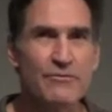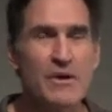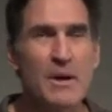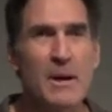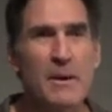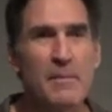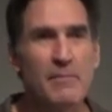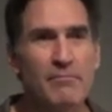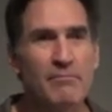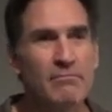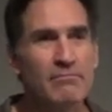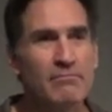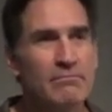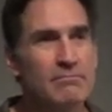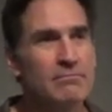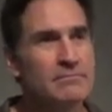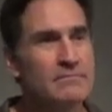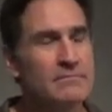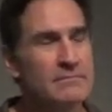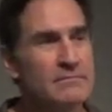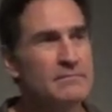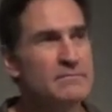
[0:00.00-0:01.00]
from
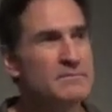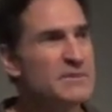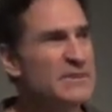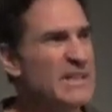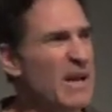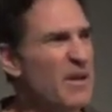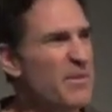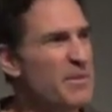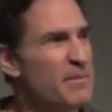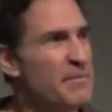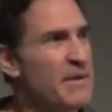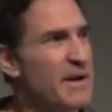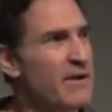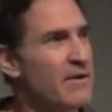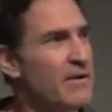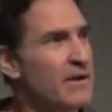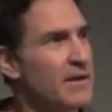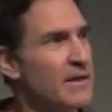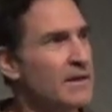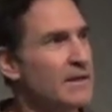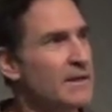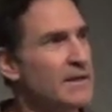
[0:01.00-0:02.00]
South
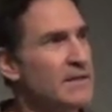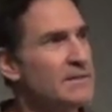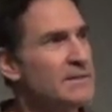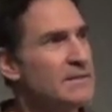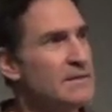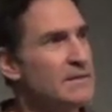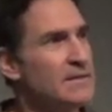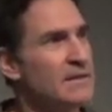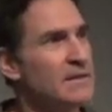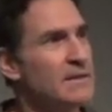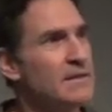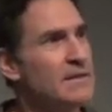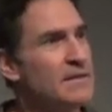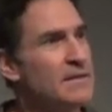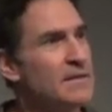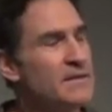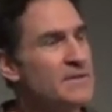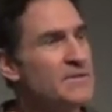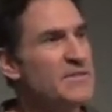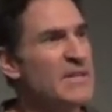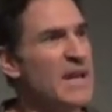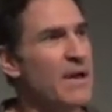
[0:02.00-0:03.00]
America to
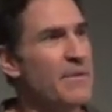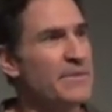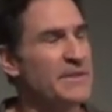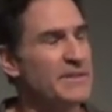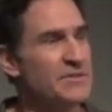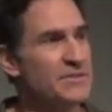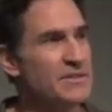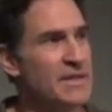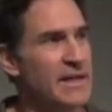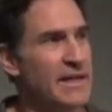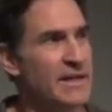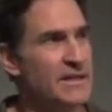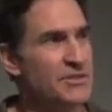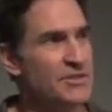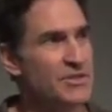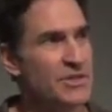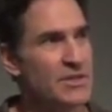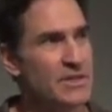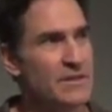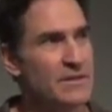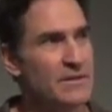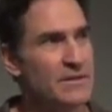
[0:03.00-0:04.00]
Southeast
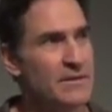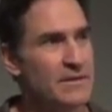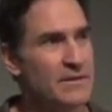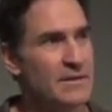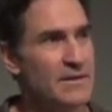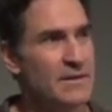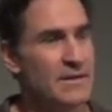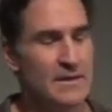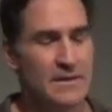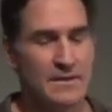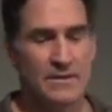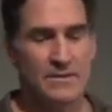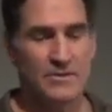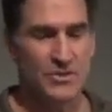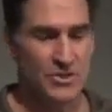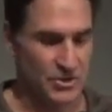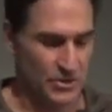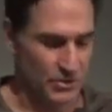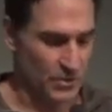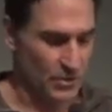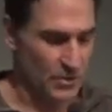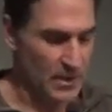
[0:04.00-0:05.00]
Asia
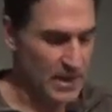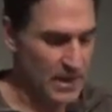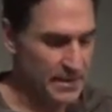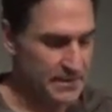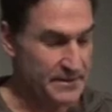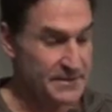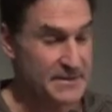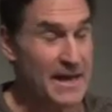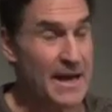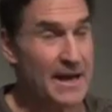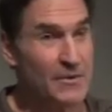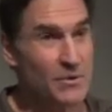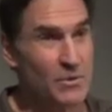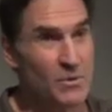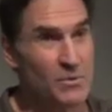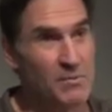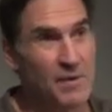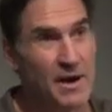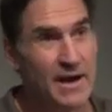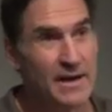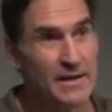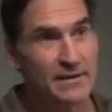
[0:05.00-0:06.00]
to uh, the
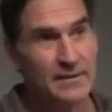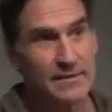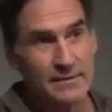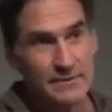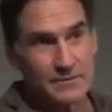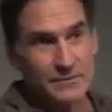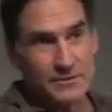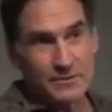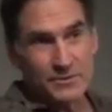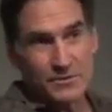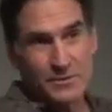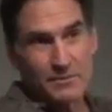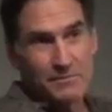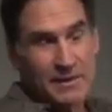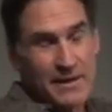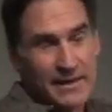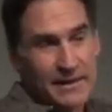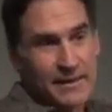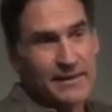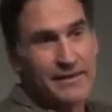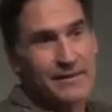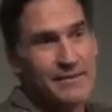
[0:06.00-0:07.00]
Tarahumara, which are
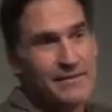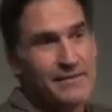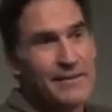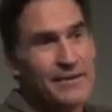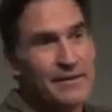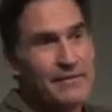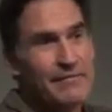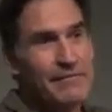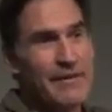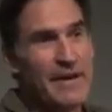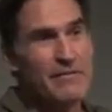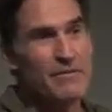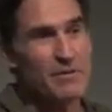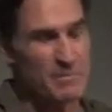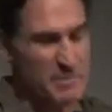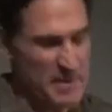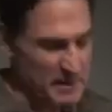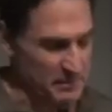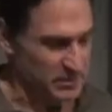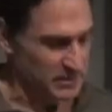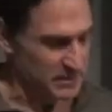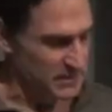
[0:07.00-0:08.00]
my
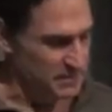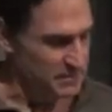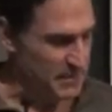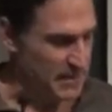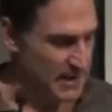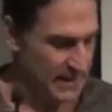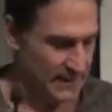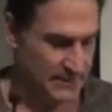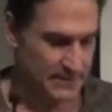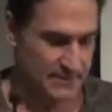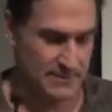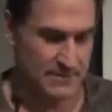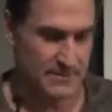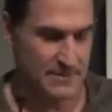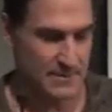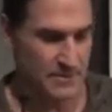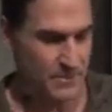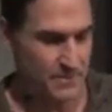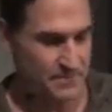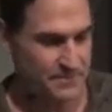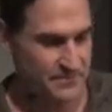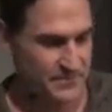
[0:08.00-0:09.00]
favorite people to paint.
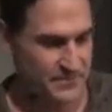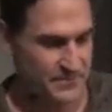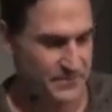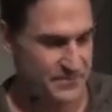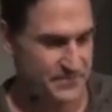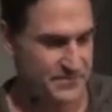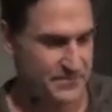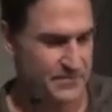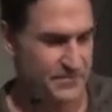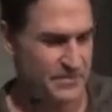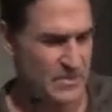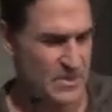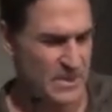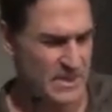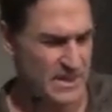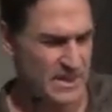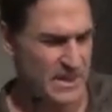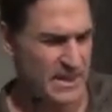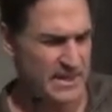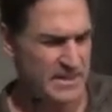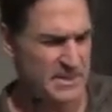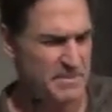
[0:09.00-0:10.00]
So
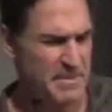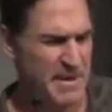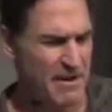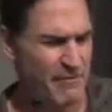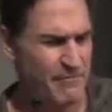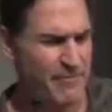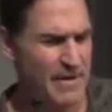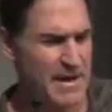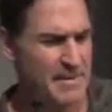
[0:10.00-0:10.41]
it's about